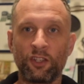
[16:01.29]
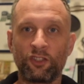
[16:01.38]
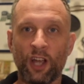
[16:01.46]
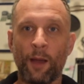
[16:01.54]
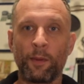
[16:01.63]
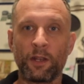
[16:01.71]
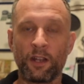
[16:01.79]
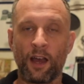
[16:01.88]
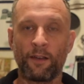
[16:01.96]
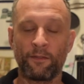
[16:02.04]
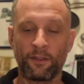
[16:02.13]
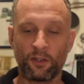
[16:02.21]
the job
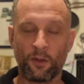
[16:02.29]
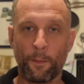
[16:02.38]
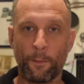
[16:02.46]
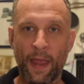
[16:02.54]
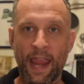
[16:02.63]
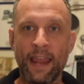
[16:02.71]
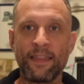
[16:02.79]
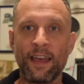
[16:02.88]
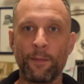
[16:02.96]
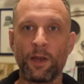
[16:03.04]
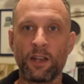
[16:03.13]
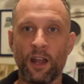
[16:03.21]
enough to pay
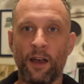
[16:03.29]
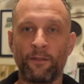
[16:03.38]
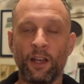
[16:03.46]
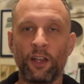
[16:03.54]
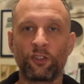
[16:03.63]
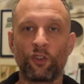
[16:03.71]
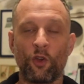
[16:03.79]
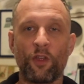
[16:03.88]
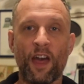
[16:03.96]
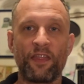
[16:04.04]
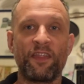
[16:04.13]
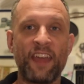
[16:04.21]
them enough so
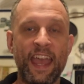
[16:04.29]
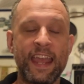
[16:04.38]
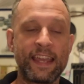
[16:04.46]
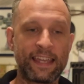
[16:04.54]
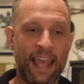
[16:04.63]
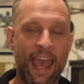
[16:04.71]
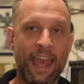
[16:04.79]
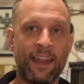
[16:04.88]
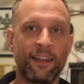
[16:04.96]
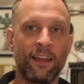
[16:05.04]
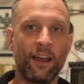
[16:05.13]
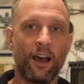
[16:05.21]
that they
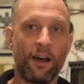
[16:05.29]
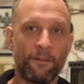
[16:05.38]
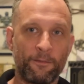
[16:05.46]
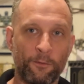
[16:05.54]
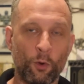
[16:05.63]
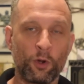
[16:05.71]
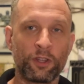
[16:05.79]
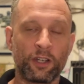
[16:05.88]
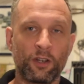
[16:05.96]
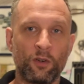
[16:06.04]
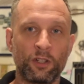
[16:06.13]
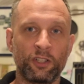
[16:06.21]
can afford
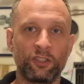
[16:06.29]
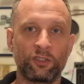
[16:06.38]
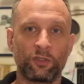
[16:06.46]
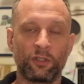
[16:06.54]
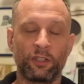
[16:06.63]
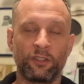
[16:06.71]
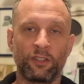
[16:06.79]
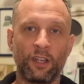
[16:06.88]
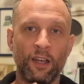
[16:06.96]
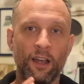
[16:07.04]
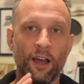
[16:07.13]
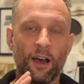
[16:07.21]
their own insurance,
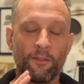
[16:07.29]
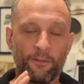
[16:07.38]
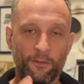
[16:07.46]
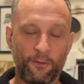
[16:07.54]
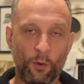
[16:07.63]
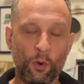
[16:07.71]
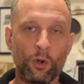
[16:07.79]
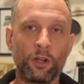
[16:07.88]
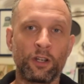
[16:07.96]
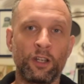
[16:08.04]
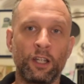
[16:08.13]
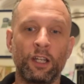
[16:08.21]

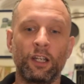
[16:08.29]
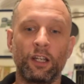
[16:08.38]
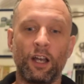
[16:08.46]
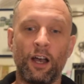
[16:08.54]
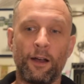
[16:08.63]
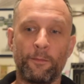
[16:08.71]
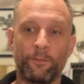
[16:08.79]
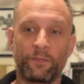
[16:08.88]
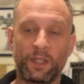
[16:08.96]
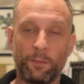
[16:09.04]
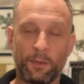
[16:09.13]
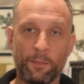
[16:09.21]
afford
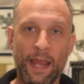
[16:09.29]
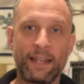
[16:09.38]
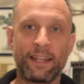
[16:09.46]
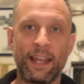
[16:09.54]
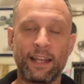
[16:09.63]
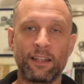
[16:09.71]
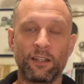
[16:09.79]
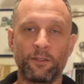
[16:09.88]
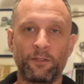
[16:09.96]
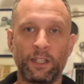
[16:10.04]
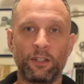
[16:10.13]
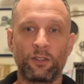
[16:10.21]
maintaining their
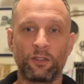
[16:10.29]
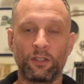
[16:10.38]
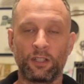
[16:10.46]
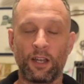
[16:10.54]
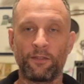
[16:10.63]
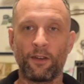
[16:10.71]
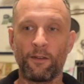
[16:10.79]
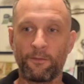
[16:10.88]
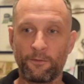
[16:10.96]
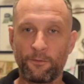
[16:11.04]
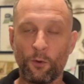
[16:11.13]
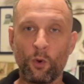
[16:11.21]
vehicle enough,
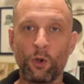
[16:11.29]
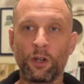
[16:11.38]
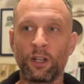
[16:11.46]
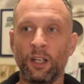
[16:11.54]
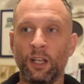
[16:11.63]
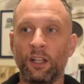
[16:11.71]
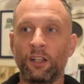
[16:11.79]
afford